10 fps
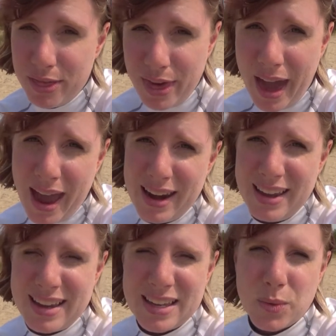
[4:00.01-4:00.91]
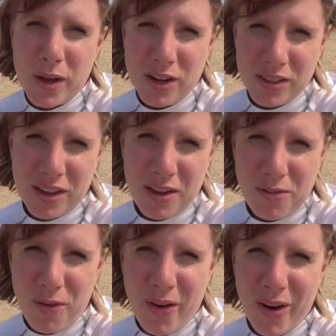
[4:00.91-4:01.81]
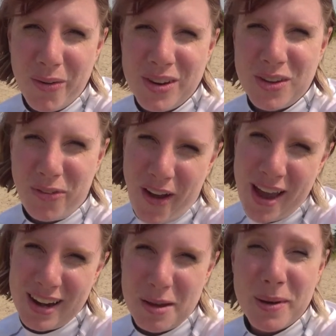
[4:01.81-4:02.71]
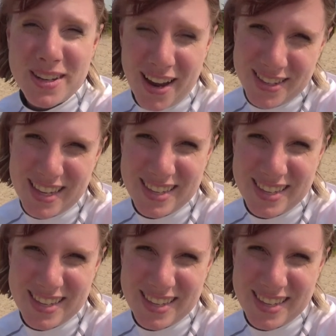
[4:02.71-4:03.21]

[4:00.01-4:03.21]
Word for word: that is what you're looking for when you find a Petoskey